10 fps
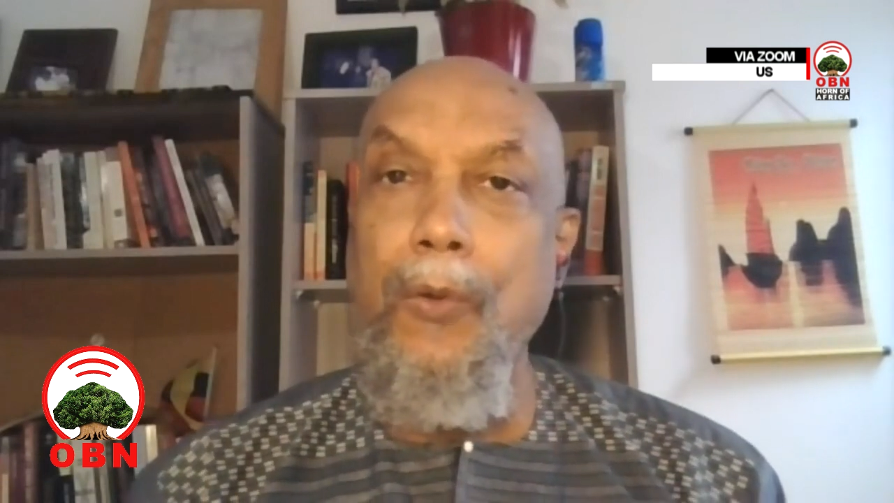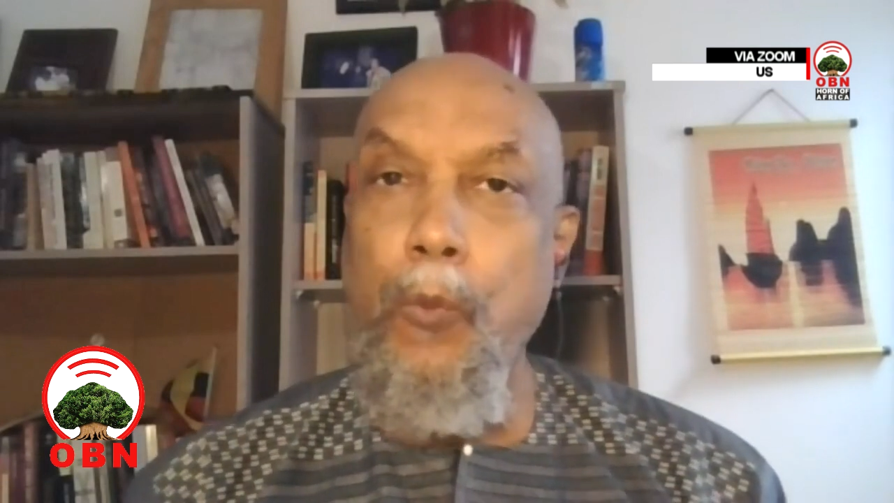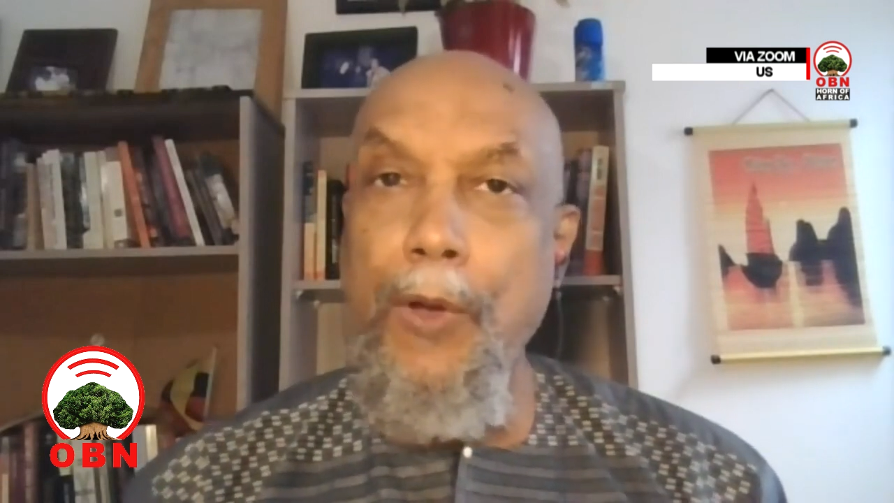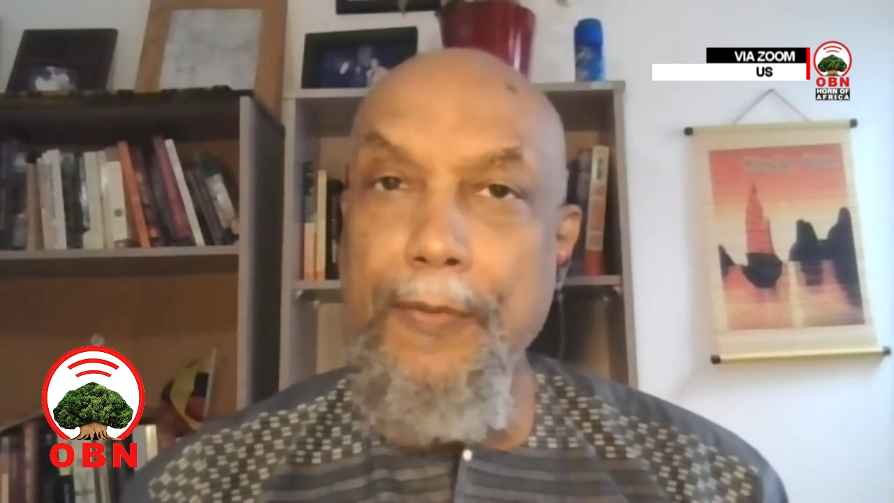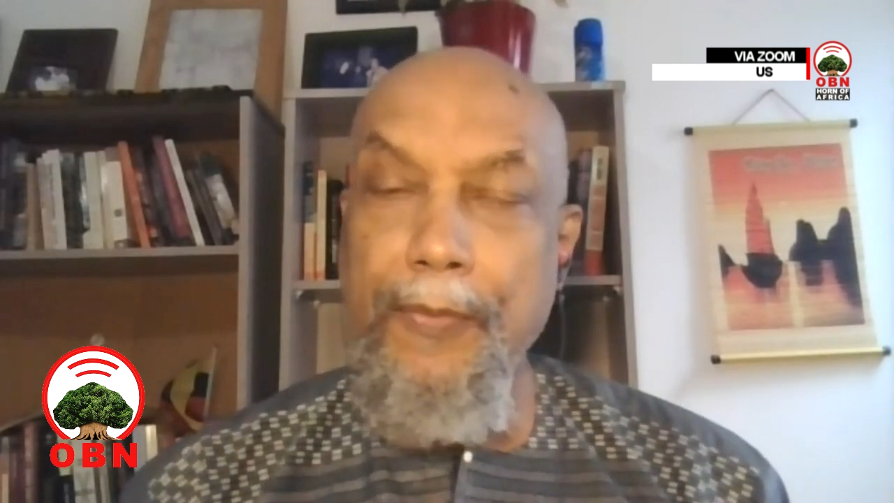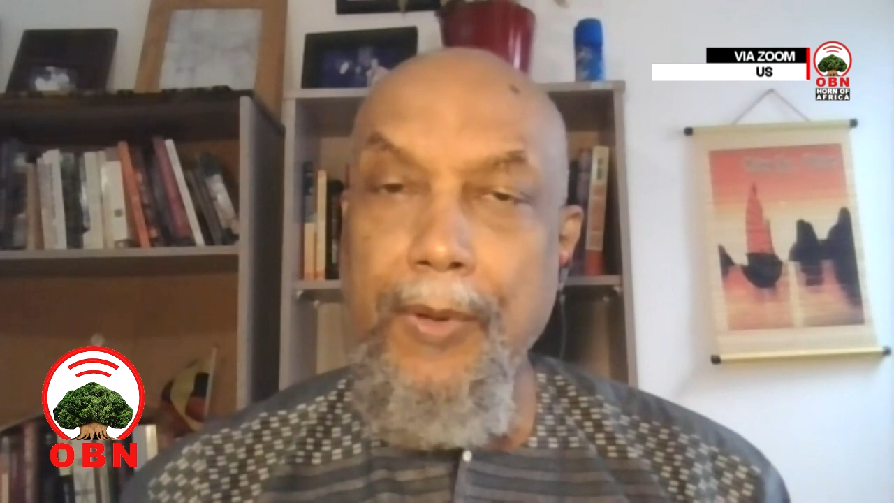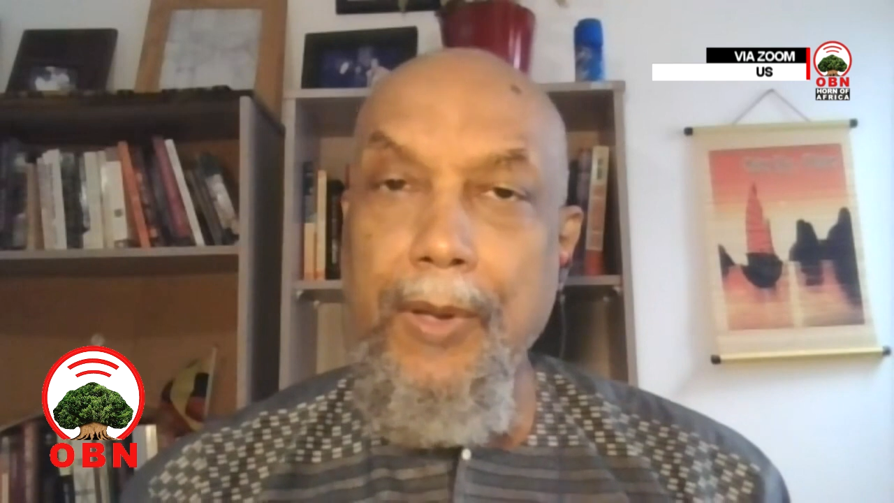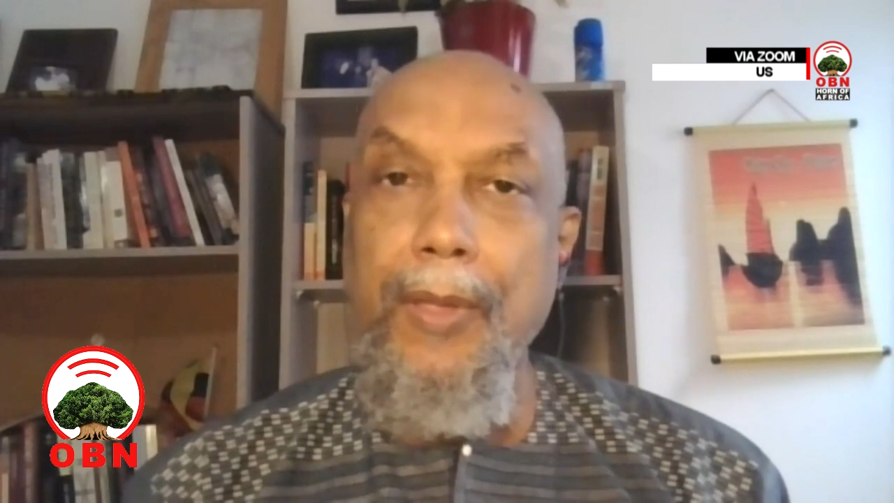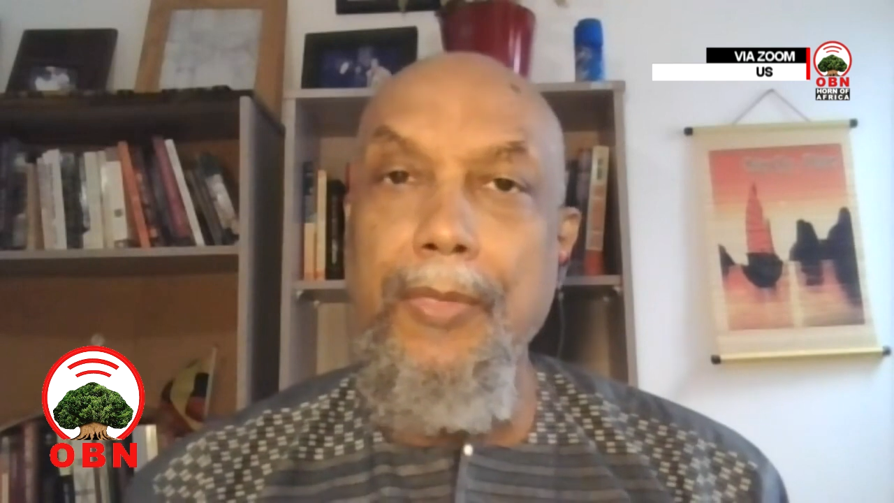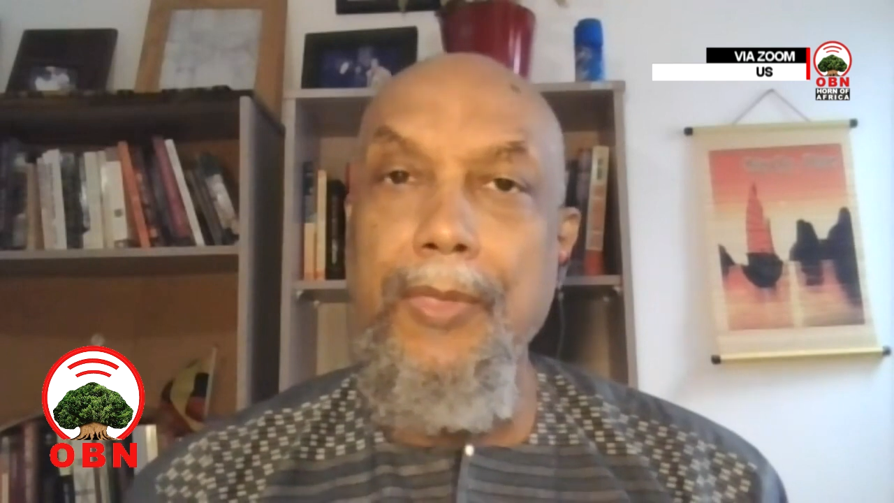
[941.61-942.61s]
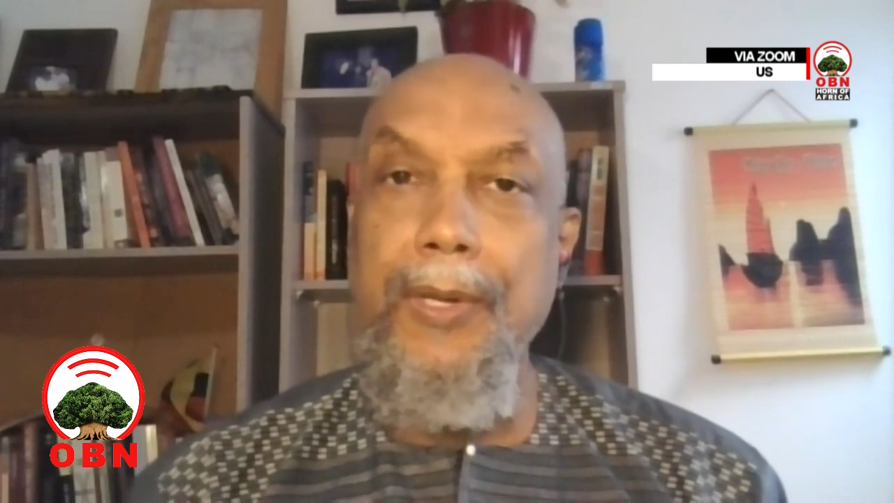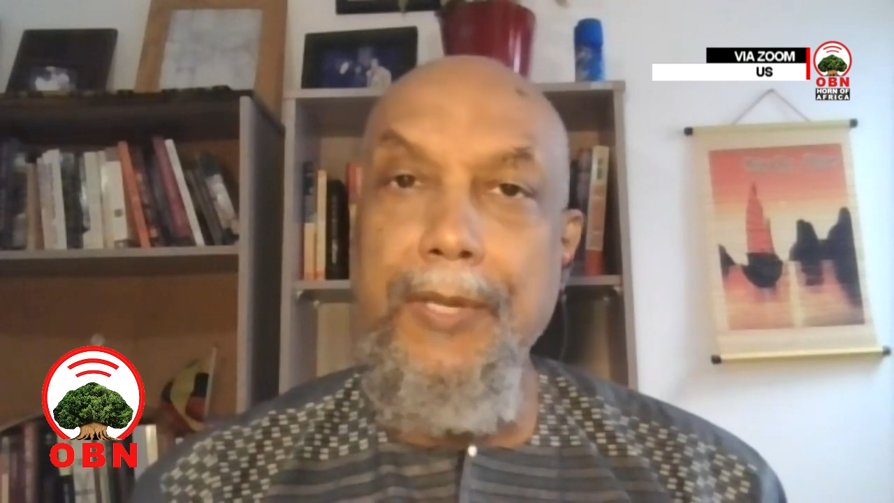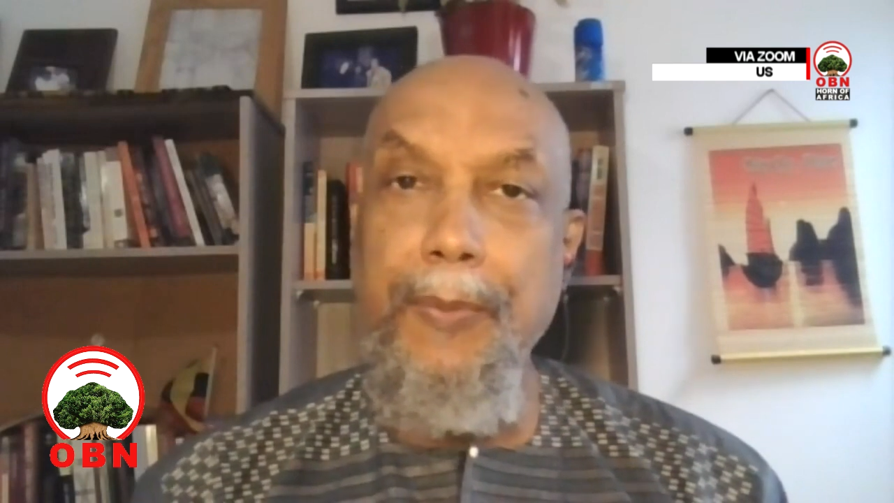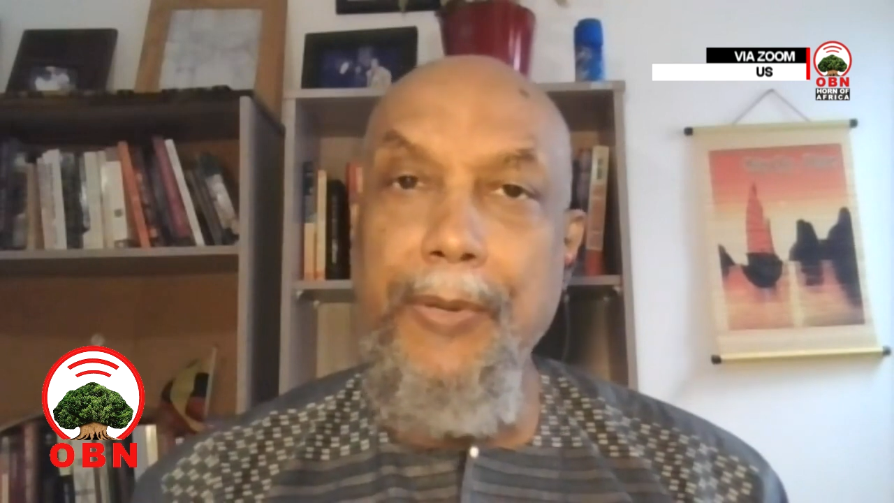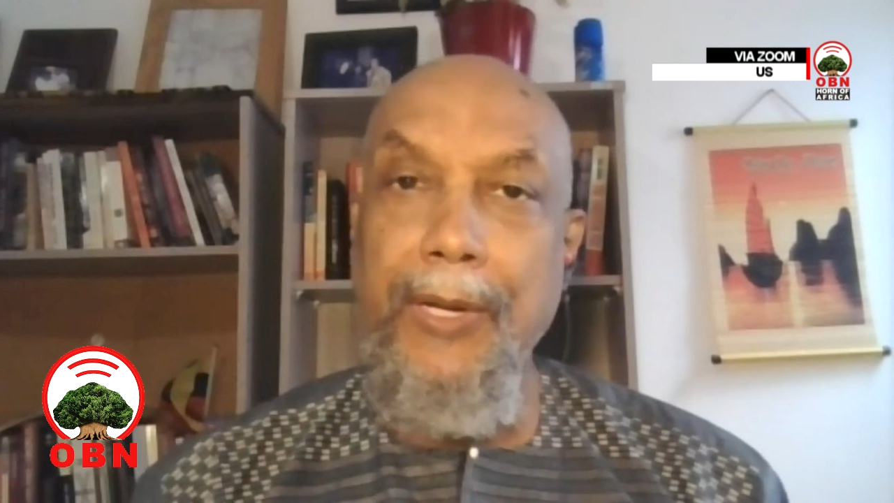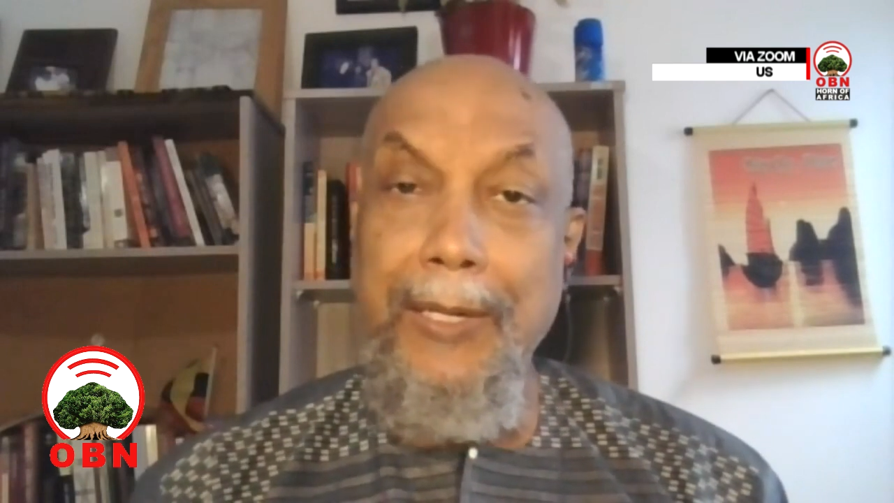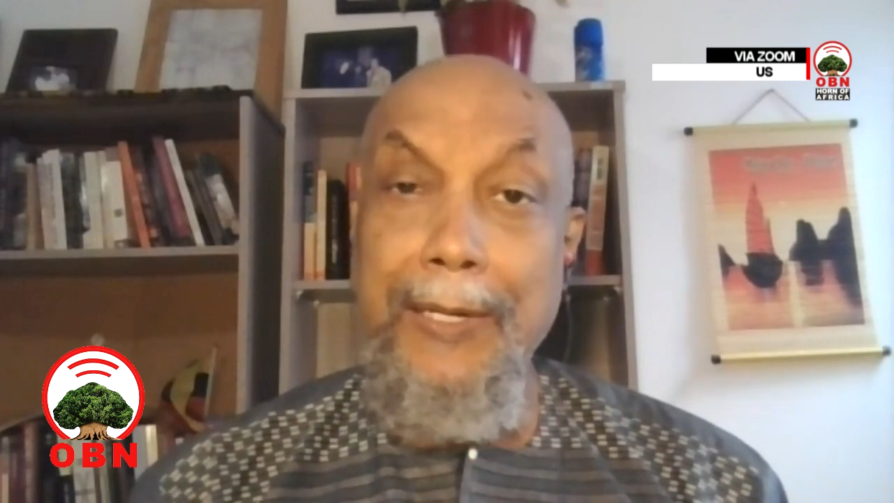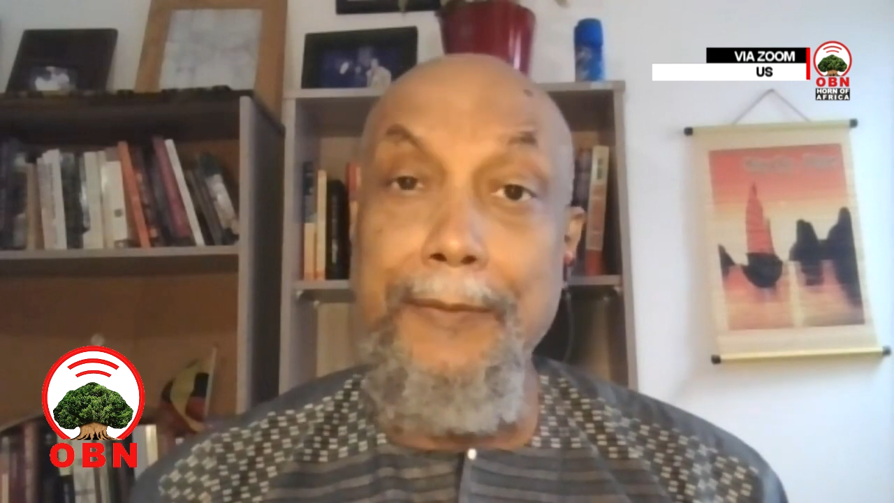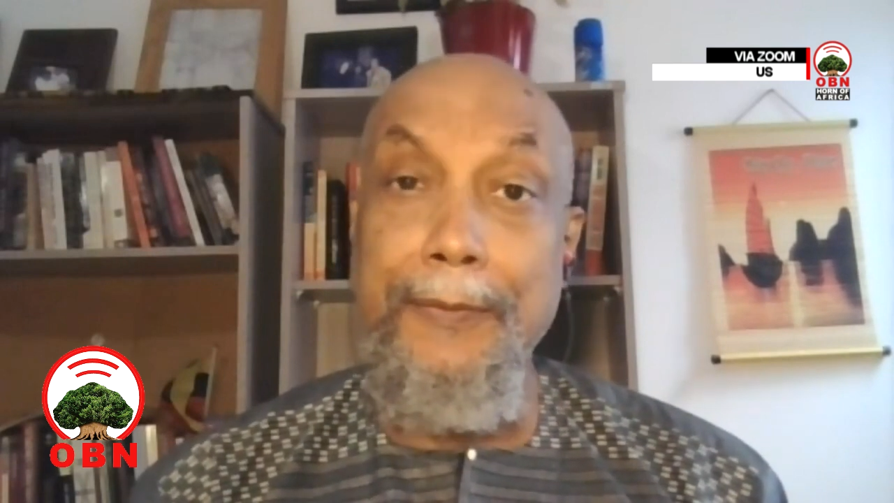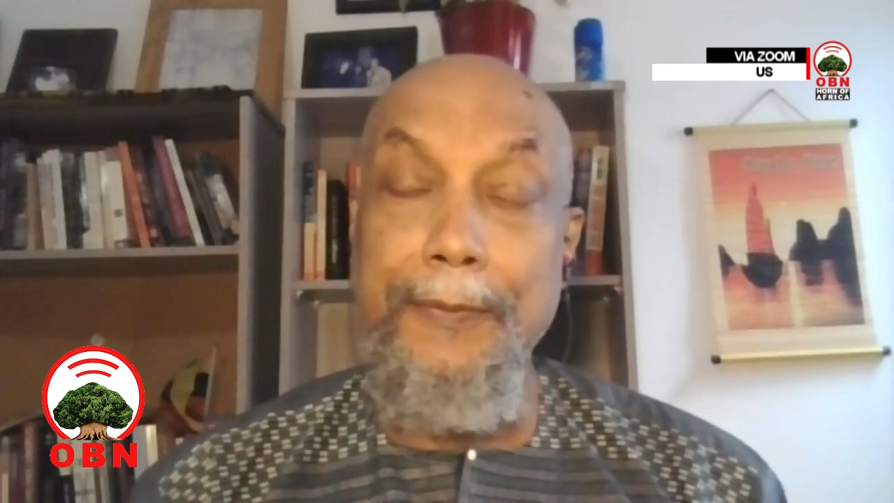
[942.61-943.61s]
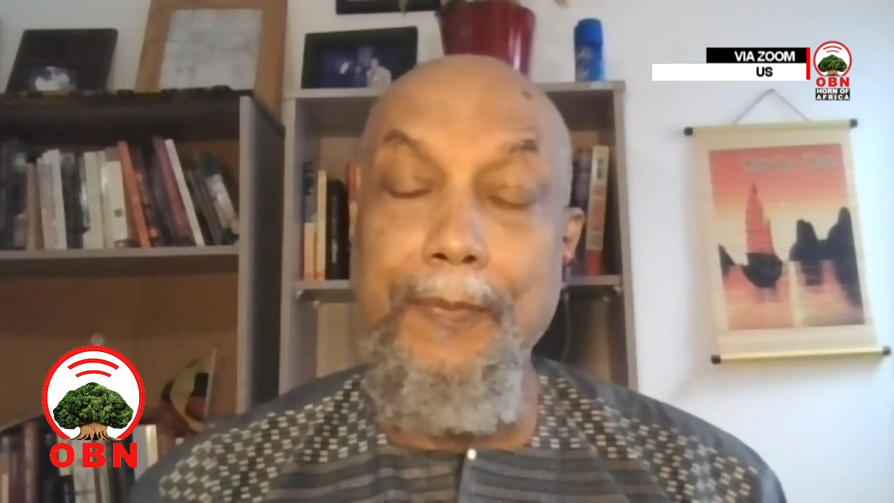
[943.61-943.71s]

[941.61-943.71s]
with the TPLF.